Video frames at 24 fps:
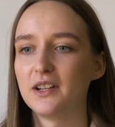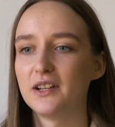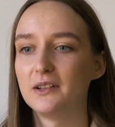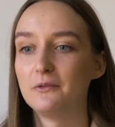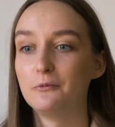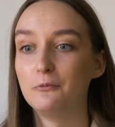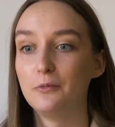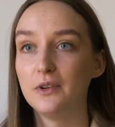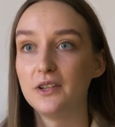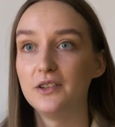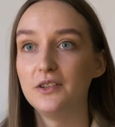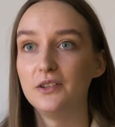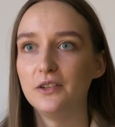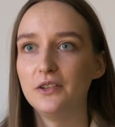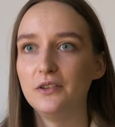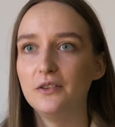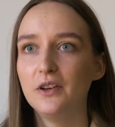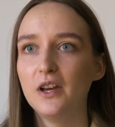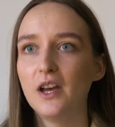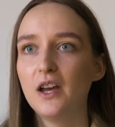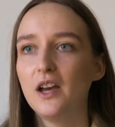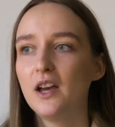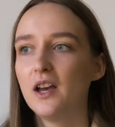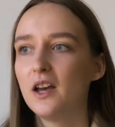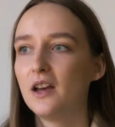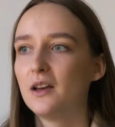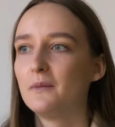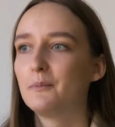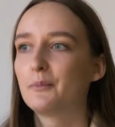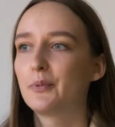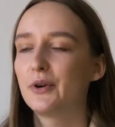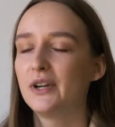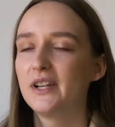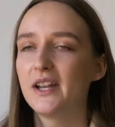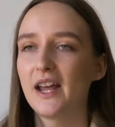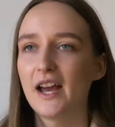And with you,
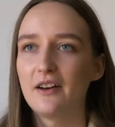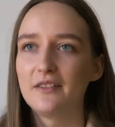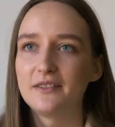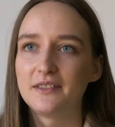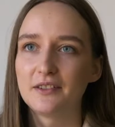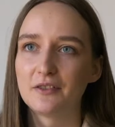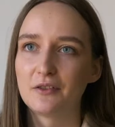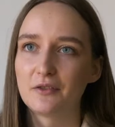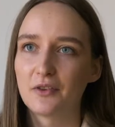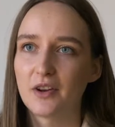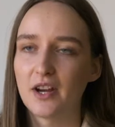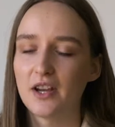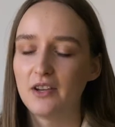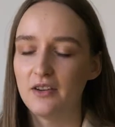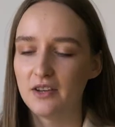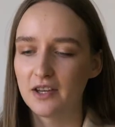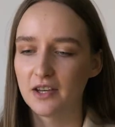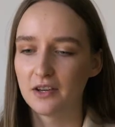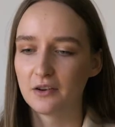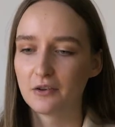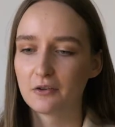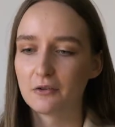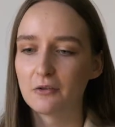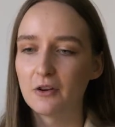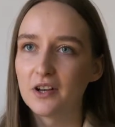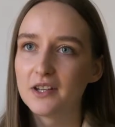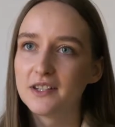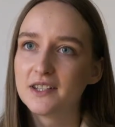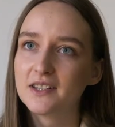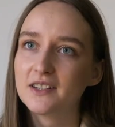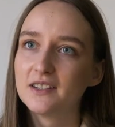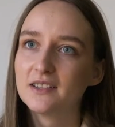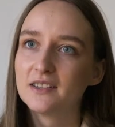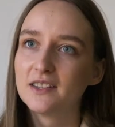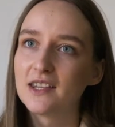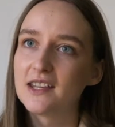printouts are great. You can
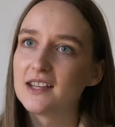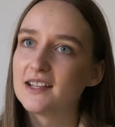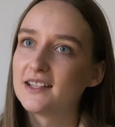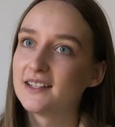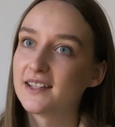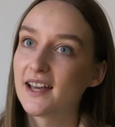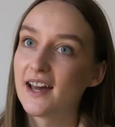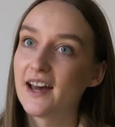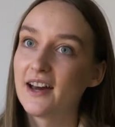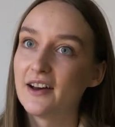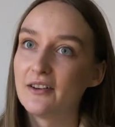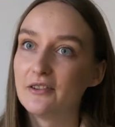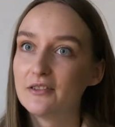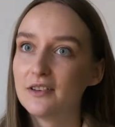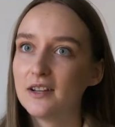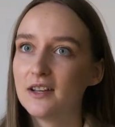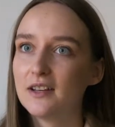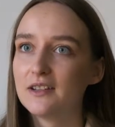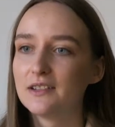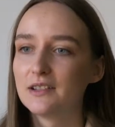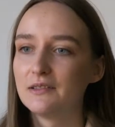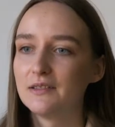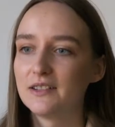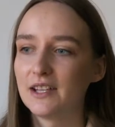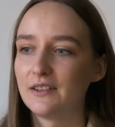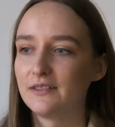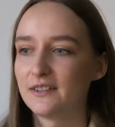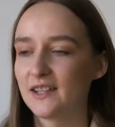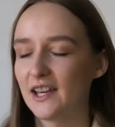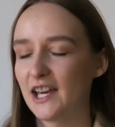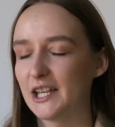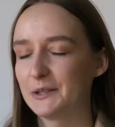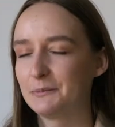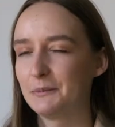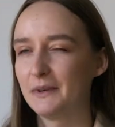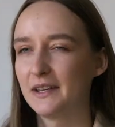cross things out. Sometimes
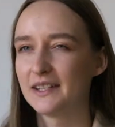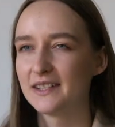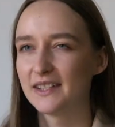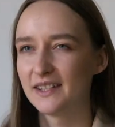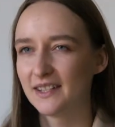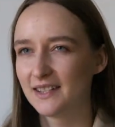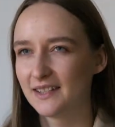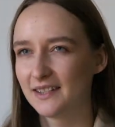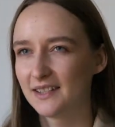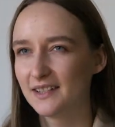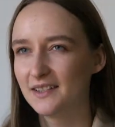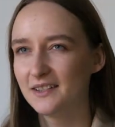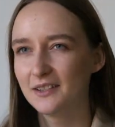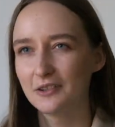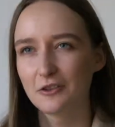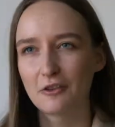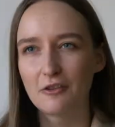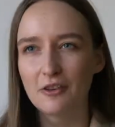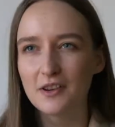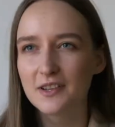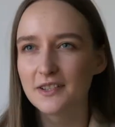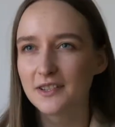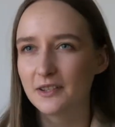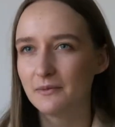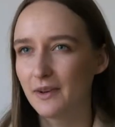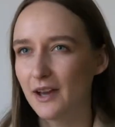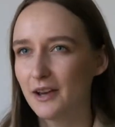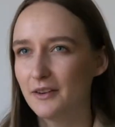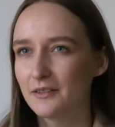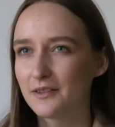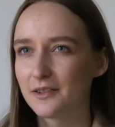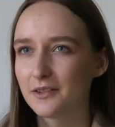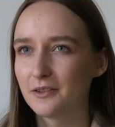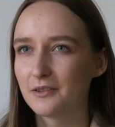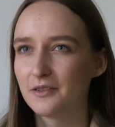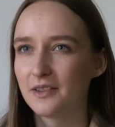I ask my assistant to cross them
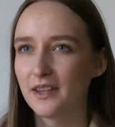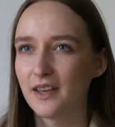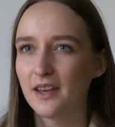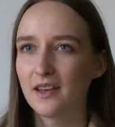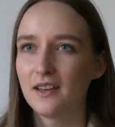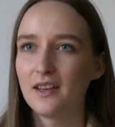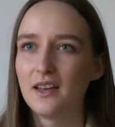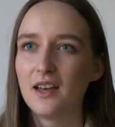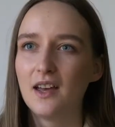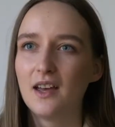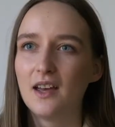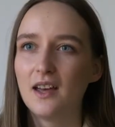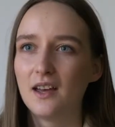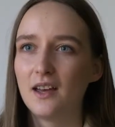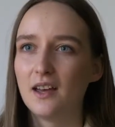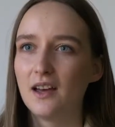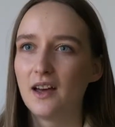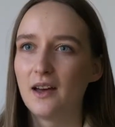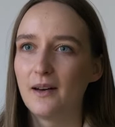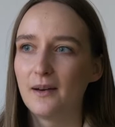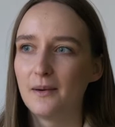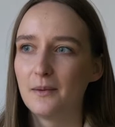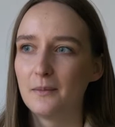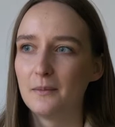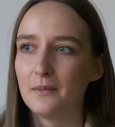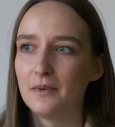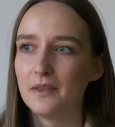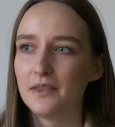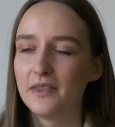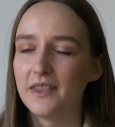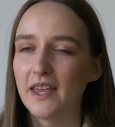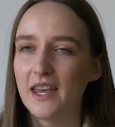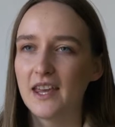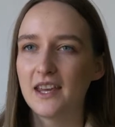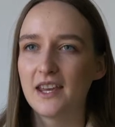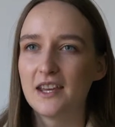out so that
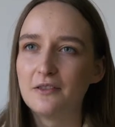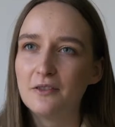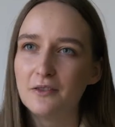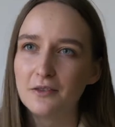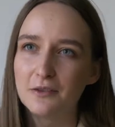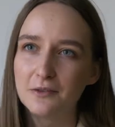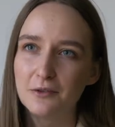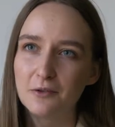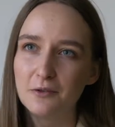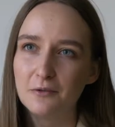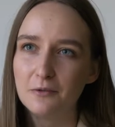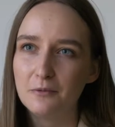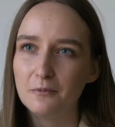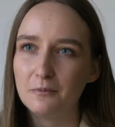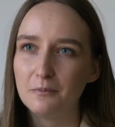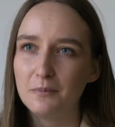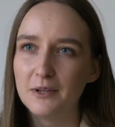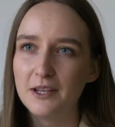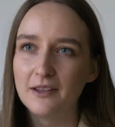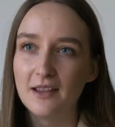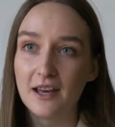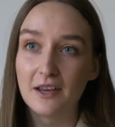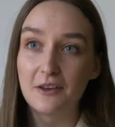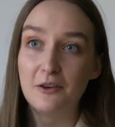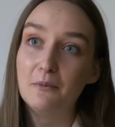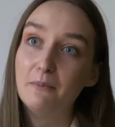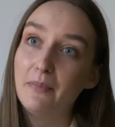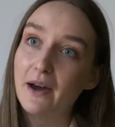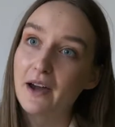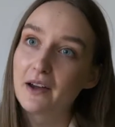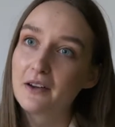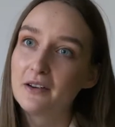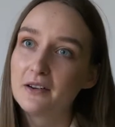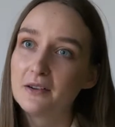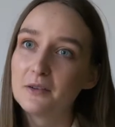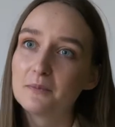they can also be like your
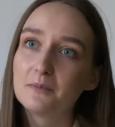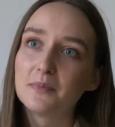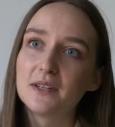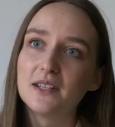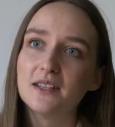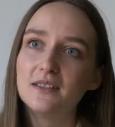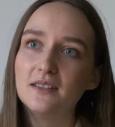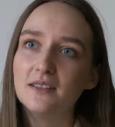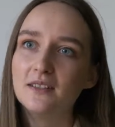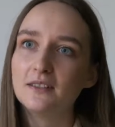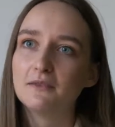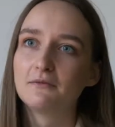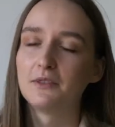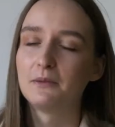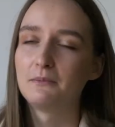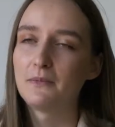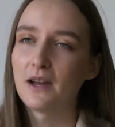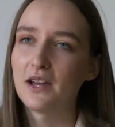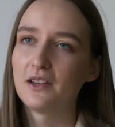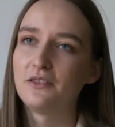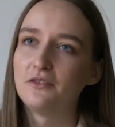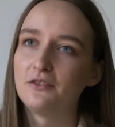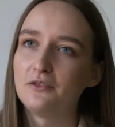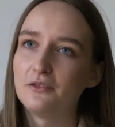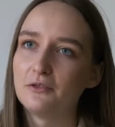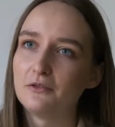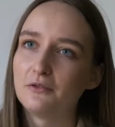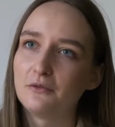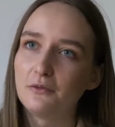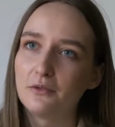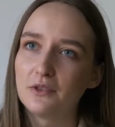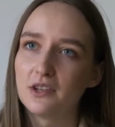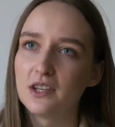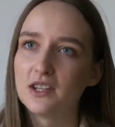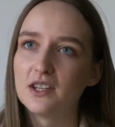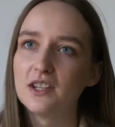backup and remind you of
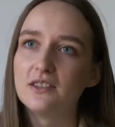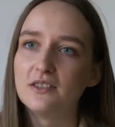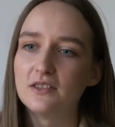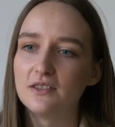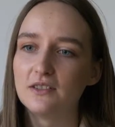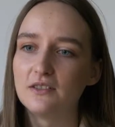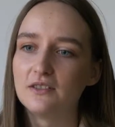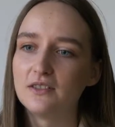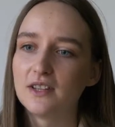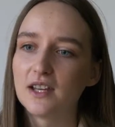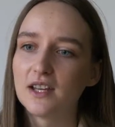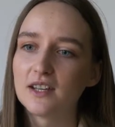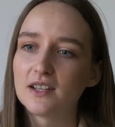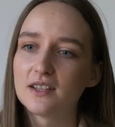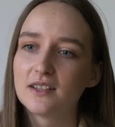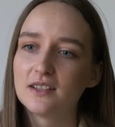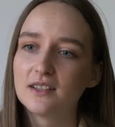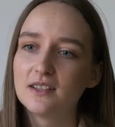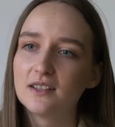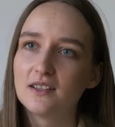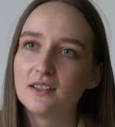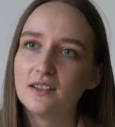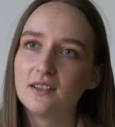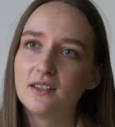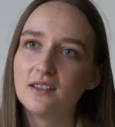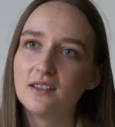what you need to do next.